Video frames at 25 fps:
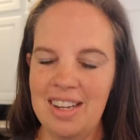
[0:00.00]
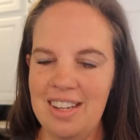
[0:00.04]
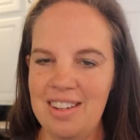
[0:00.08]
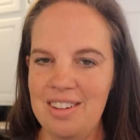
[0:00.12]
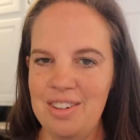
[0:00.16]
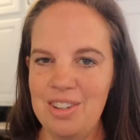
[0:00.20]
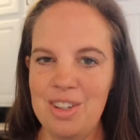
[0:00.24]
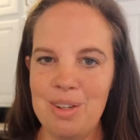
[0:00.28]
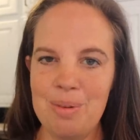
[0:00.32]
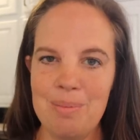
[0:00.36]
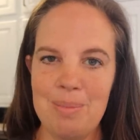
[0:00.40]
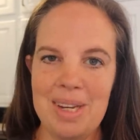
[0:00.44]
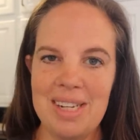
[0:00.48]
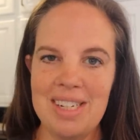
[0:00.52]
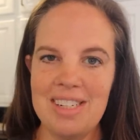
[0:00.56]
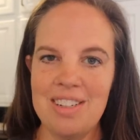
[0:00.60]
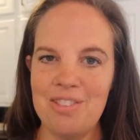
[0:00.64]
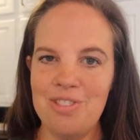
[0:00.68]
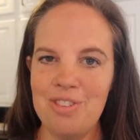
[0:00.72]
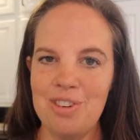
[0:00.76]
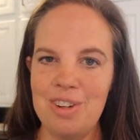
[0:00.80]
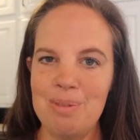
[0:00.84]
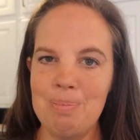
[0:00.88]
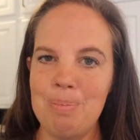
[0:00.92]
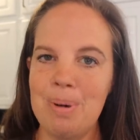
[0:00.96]
and you can make
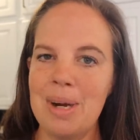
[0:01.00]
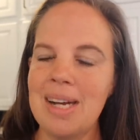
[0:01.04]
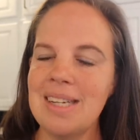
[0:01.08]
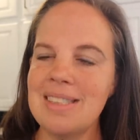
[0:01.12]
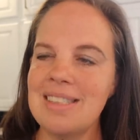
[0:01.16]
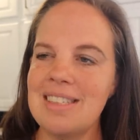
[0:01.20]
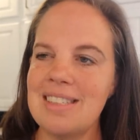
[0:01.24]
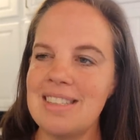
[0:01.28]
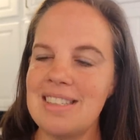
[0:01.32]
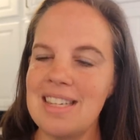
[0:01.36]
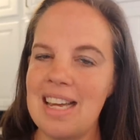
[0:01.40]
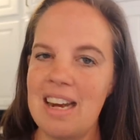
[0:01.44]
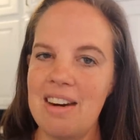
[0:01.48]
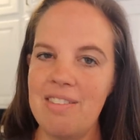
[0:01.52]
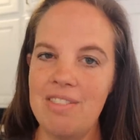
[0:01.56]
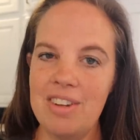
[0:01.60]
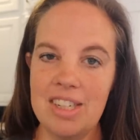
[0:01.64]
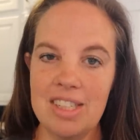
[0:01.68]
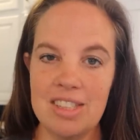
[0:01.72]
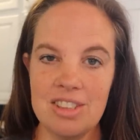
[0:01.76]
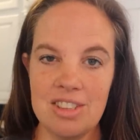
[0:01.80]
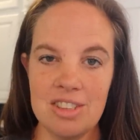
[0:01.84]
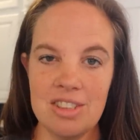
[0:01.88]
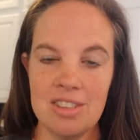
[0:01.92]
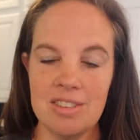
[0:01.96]
different pastas out of
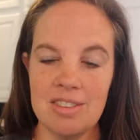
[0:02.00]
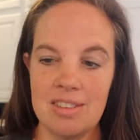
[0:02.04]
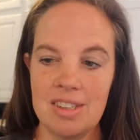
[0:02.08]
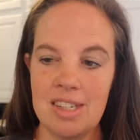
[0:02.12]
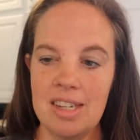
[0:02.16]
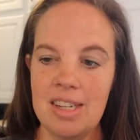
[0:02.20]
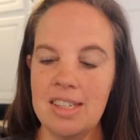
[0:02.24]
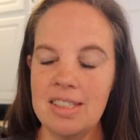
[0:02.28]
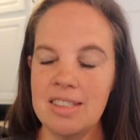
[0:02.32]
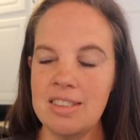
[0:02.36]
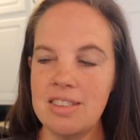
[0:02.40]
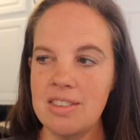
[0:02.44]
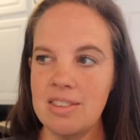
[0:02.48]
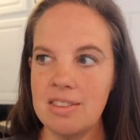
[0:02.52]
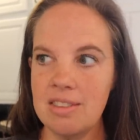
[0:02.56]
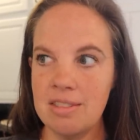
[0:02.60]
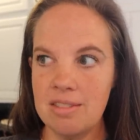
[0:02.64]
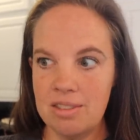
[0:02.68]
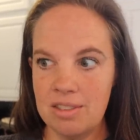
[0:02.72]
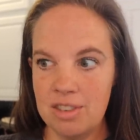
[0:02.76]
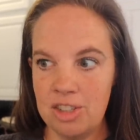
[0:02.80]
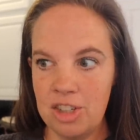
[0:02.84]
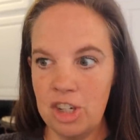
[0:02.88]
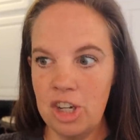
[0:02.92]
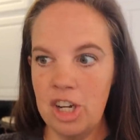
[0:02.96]
it. It's, it's
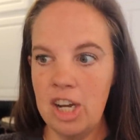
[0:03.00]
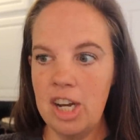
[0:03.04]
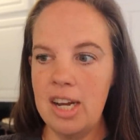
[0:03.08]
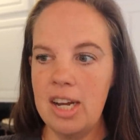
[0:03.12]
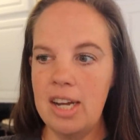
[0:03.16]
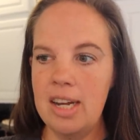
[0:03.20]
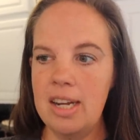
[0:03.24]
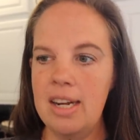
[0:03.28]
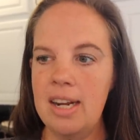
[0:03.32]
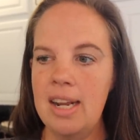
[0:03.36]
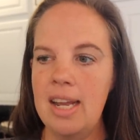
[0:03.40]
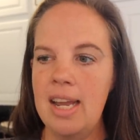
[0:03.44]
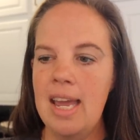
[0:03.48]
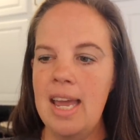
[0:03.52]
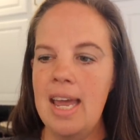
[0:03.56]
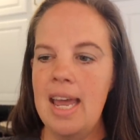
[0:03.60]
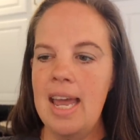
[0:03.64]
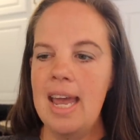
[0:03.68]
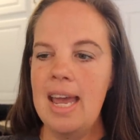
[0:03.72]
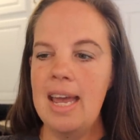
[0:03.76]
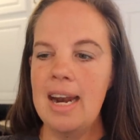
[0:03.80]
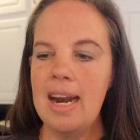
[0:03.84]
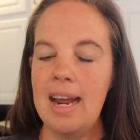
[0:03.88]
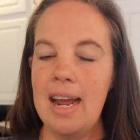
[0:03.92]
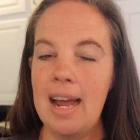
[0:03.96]
good,
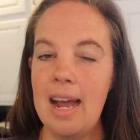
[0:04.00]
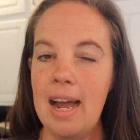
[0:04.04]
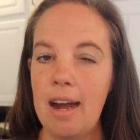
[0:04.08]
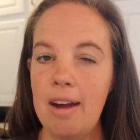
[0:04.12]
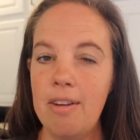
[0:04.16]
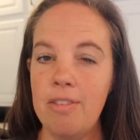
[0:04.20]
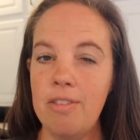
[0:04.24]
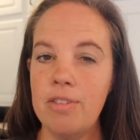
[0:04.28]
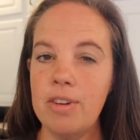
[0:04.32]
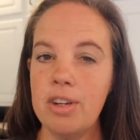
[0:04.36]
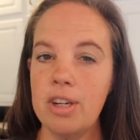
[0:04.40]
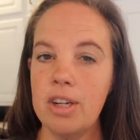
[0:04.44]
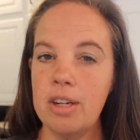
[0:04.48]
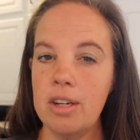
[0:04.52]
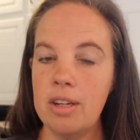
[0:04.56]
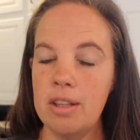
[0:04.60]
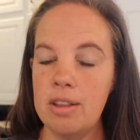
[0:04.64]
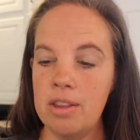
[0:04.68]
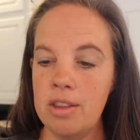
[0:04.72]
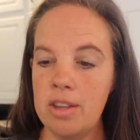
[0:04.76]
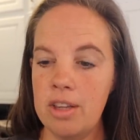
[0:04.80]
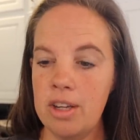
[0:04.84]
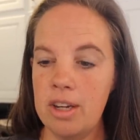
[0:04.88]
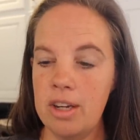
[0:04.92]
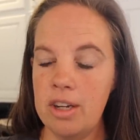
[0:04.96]
and I have
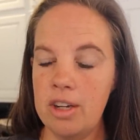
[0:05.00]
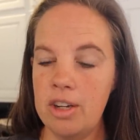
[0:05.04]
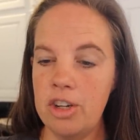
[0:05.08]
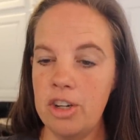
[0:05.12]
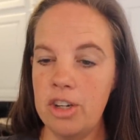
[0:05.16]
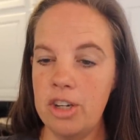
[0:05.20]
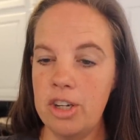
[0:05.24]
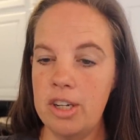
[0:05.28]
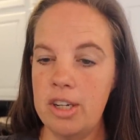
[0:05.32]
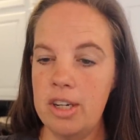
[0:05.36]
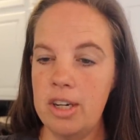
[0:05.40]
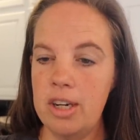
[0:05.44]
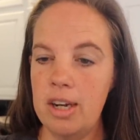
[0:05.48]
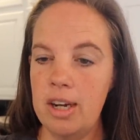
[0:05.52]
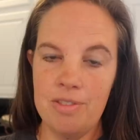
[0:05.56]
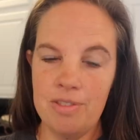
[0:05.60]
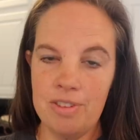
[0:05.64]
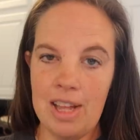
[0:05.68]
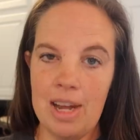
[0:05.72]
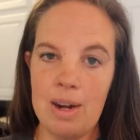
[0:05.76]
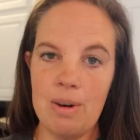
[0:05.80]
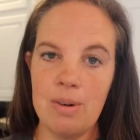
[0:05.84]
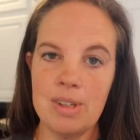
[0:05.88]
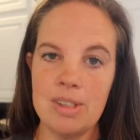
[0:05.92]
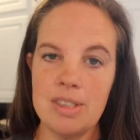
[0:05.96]
the good
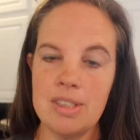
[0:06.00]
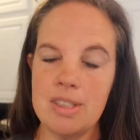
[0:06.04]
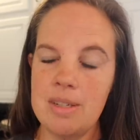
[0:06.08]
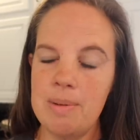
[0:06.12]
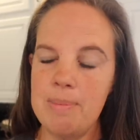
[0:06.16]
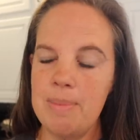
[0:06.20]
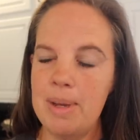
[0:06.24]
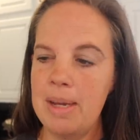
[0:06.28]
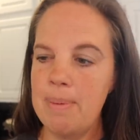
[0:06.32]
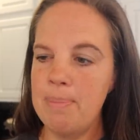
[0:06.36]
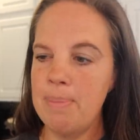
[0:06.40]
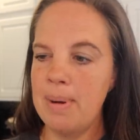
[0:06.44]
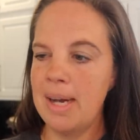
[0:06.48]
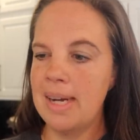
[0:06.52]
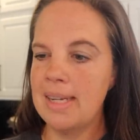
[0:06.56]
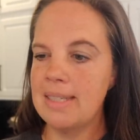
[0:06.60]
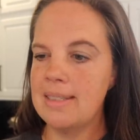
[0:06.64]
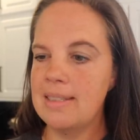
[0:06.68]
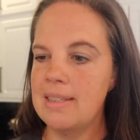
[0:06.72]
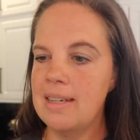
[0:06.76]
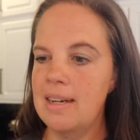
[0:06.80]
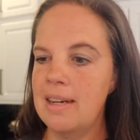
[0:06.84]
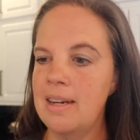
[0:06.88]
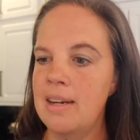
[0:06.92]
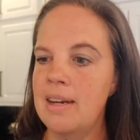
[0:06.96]
flours to make
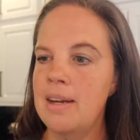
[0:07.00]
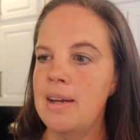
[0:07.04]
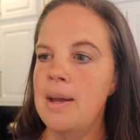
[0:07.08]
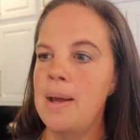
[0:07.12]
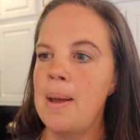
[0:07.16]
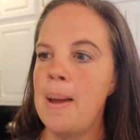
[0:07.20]
pasta,